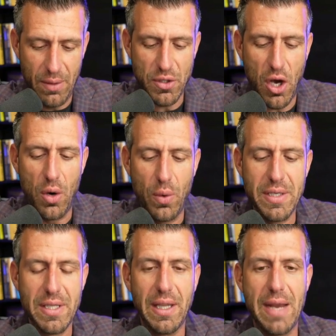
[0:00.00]
it was
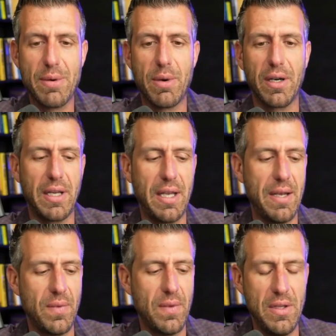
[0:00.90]
always the labor market.